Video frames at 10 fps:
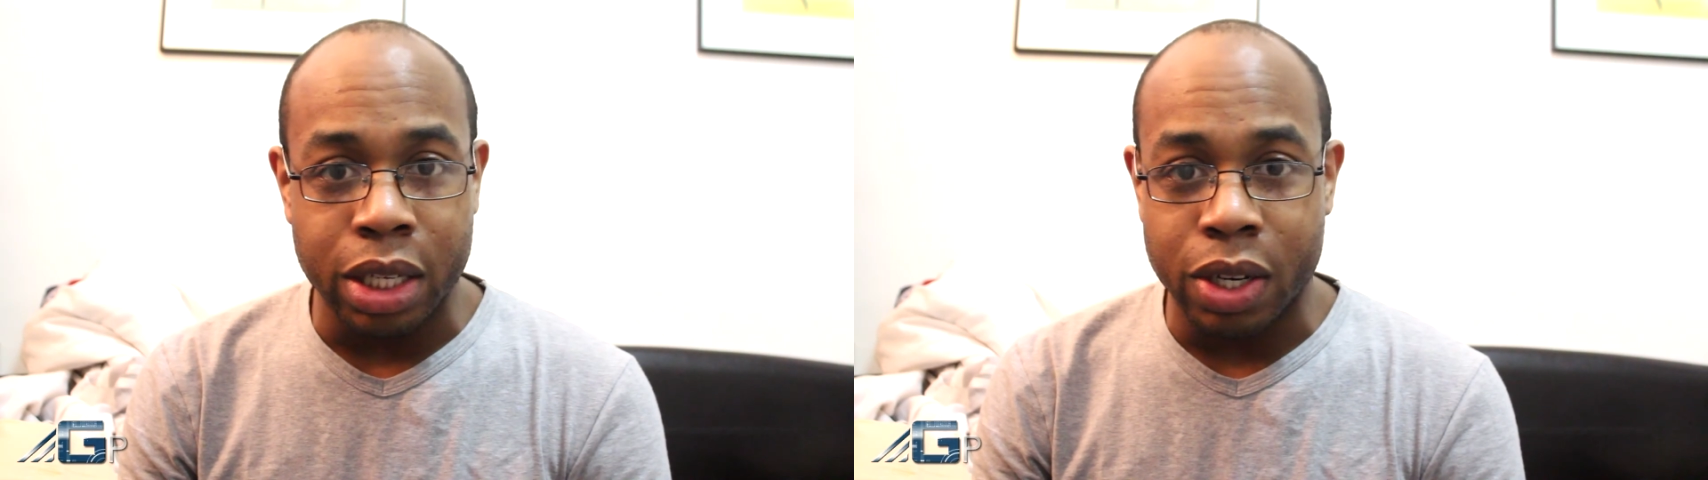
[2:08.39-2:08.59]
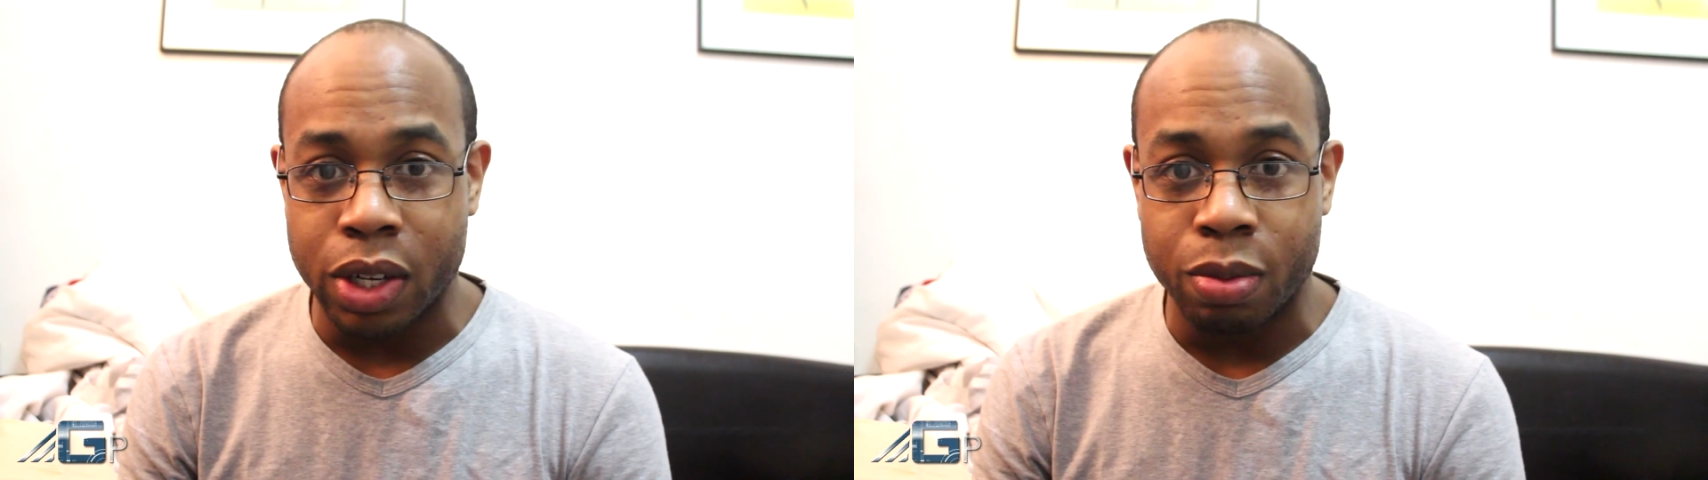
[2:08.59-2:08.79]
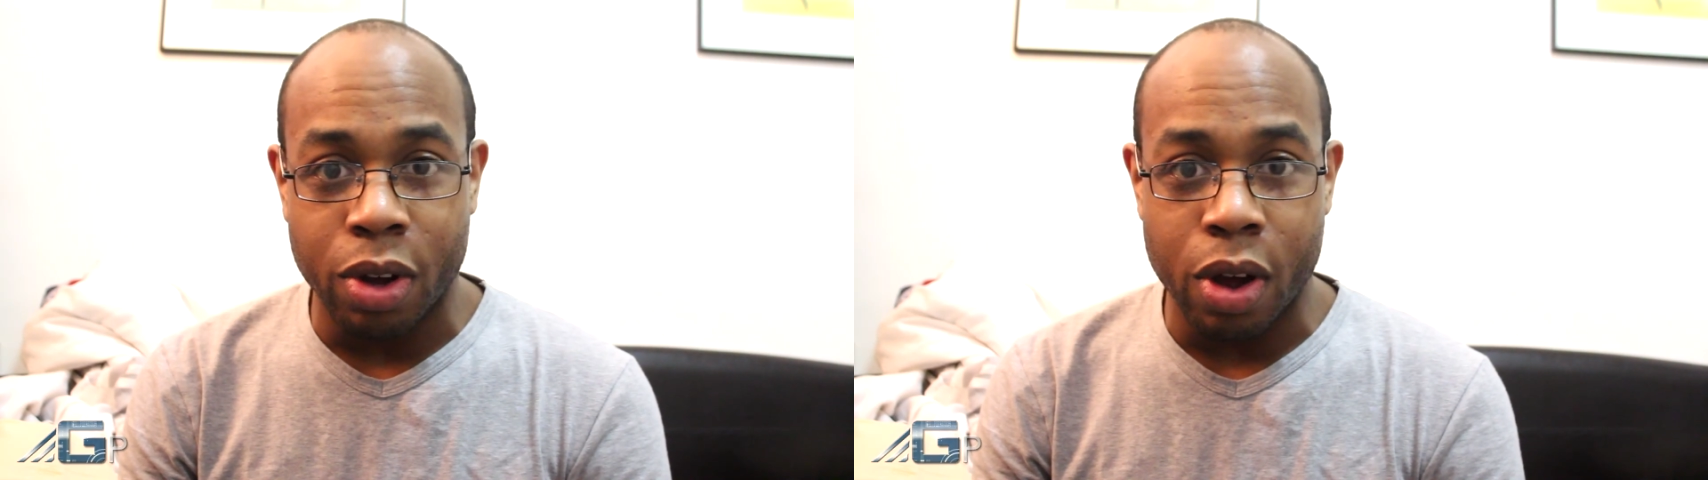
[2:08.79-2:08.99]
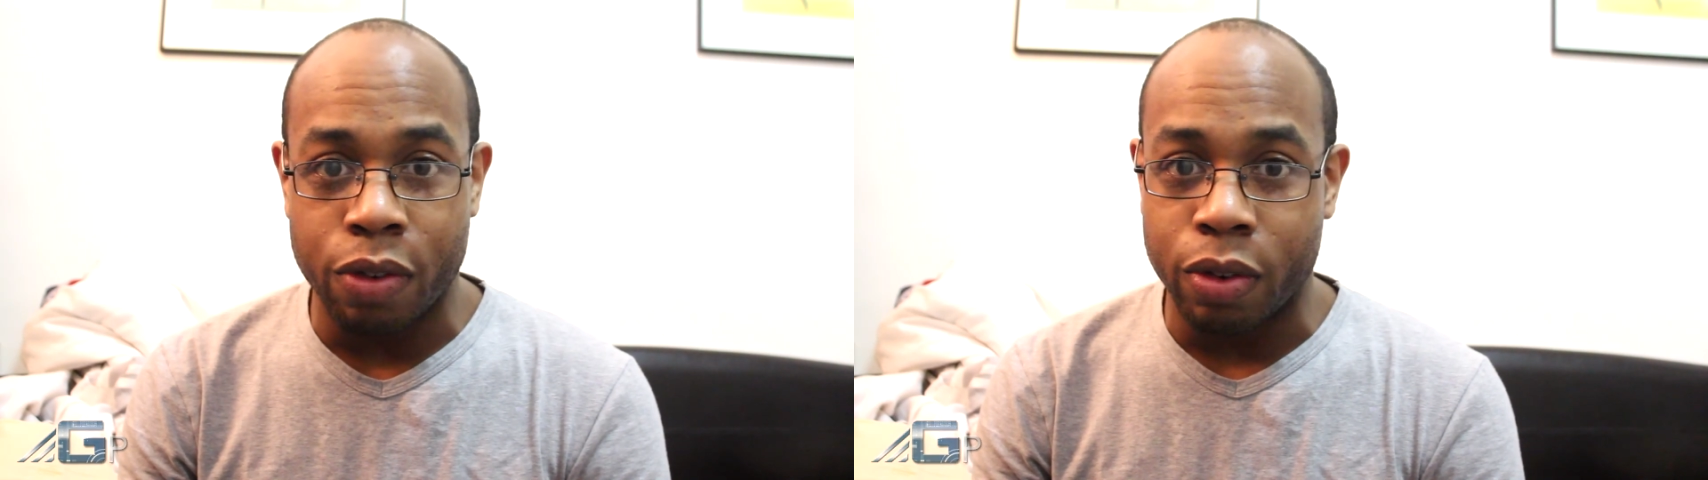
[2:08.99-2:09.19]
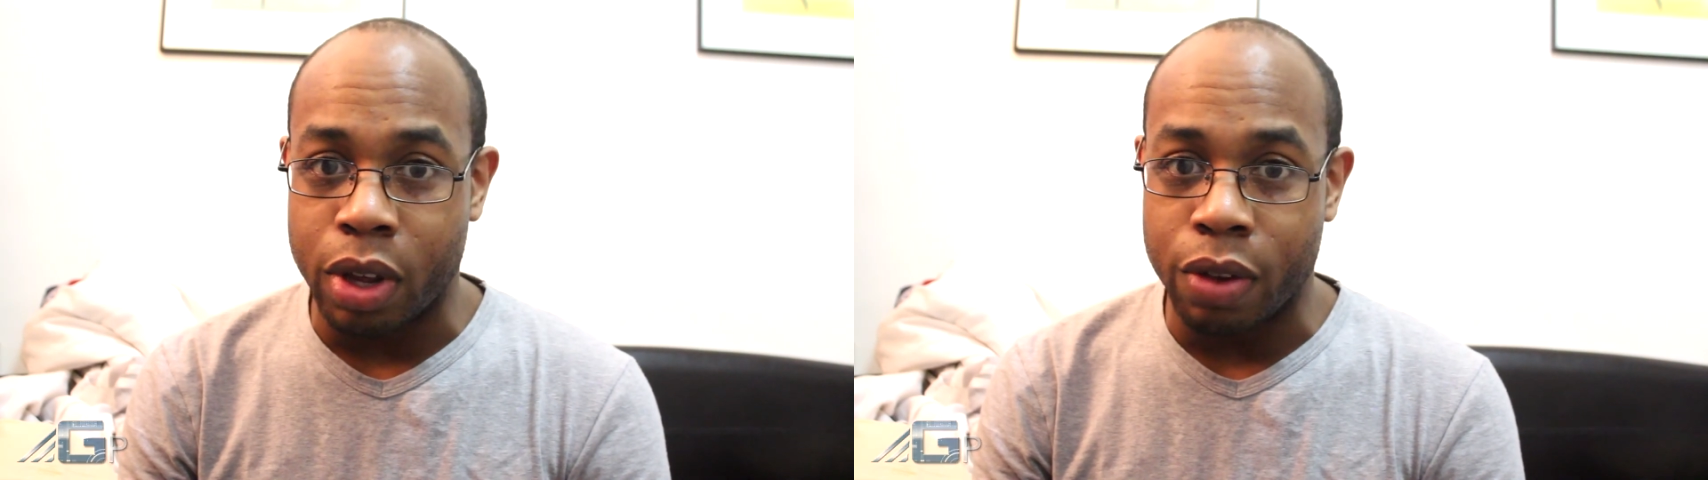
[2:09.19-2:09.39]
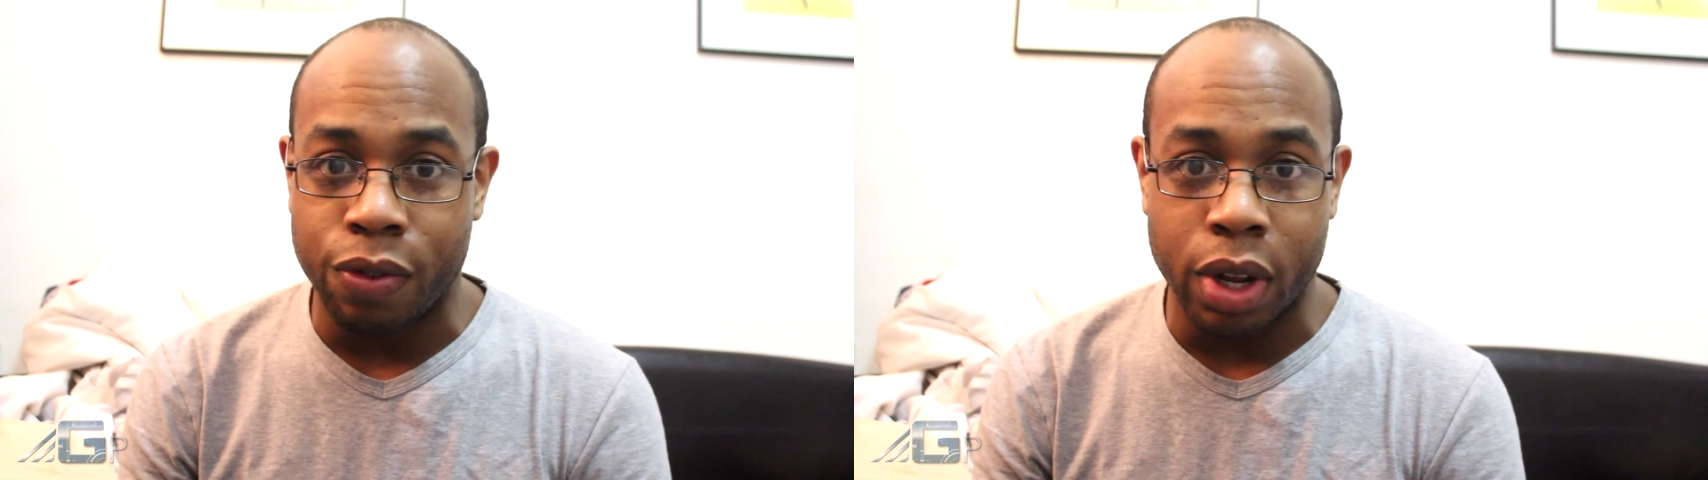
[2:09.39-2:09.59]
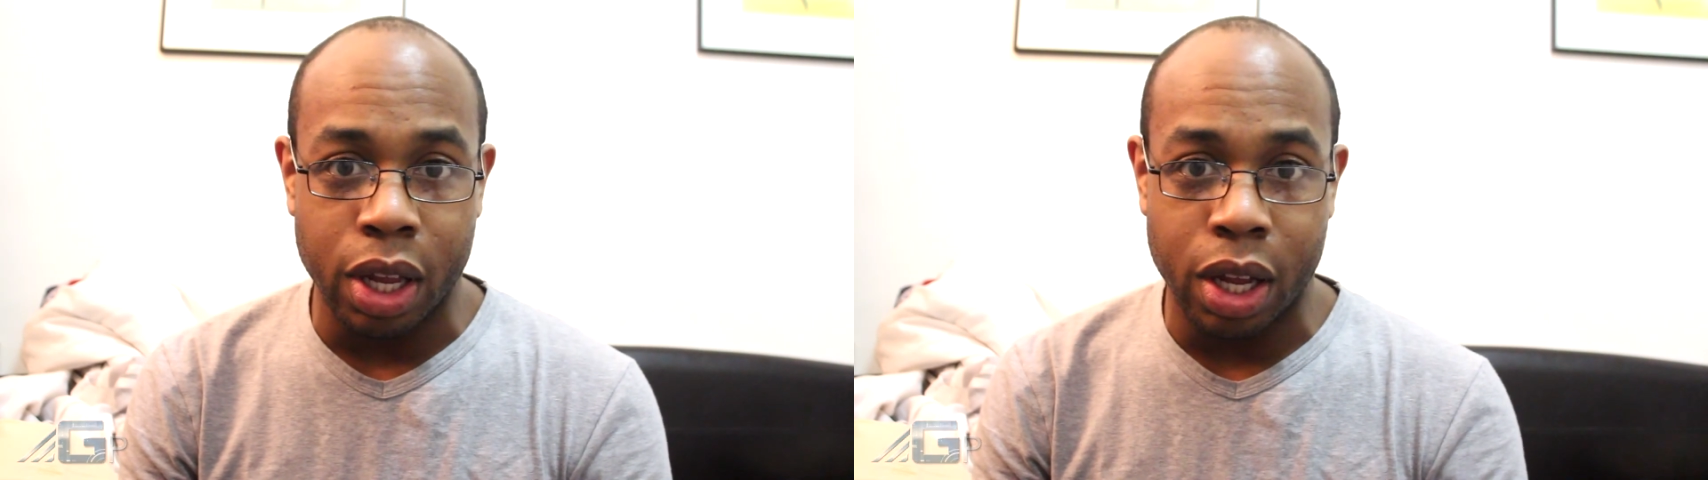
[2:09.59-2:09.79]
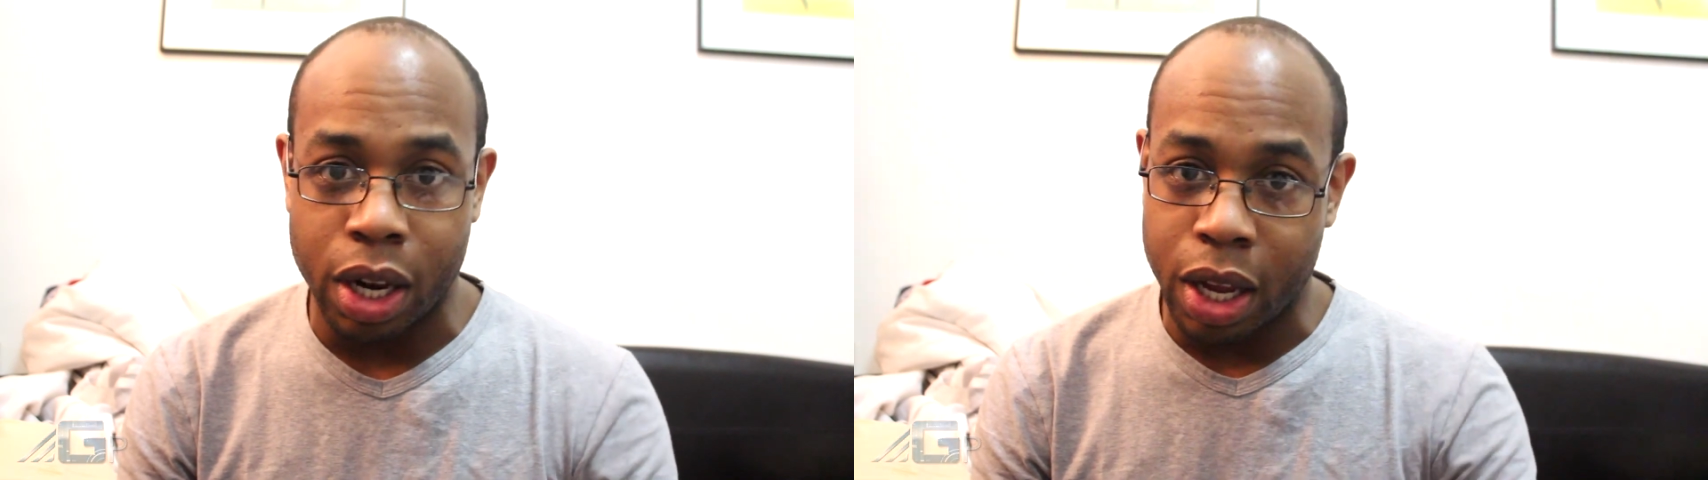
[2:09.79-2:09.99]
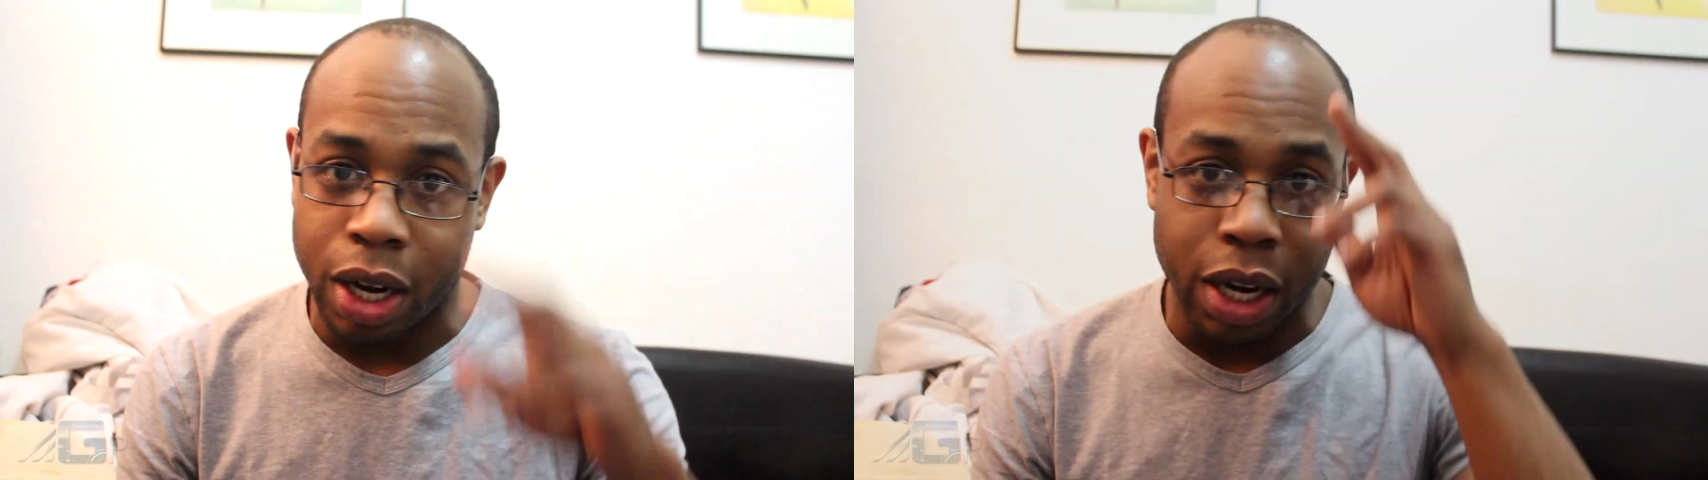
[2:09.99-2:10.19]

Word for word: this is Chris McCall from Geekphilia. Later